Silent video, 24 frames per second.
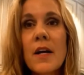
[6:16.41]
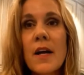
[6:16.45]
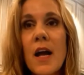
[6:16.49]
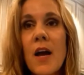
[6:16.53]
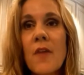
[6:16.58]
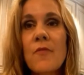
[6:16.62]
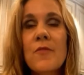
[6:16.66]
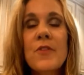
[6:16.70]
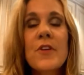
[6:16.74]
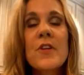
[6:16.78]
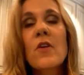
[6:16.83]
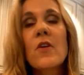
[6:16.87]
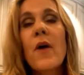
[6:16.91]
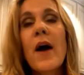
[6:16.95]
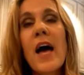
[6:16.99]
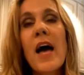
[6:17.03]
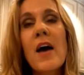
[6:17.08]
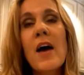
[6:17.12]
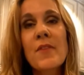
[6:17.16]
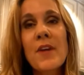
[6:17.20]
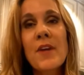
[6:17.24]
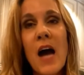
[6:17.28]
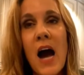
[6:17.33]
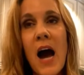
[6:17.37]
If you don't
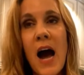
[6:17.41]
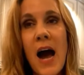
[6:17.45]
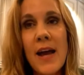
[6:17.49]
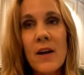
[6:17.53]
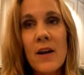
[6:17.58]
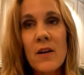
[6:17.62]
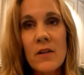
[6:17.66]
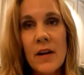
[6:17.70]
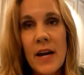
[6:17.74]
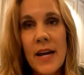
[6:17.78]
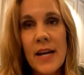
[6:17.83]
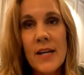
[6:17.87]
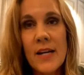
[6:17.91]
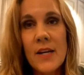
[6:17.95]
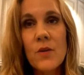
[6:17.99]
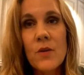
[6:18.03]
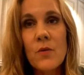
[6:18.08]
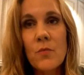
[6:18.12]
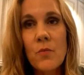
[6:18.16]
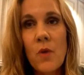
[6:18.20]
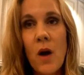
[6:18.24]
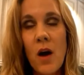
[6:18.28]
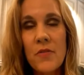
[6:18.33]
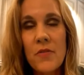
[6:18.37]
have an IRA
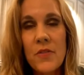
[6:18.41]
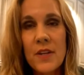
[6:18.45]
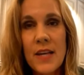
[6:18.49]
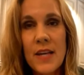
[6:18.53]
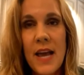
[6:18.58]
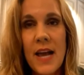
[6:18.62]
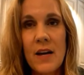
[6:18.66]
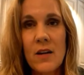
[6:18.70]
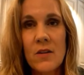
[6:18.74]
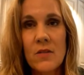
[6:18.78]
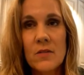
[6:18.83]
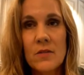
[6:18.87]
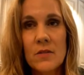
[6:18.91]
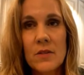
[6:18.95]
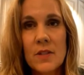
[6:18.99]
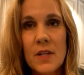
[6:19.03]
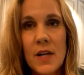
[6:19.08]
Roth account,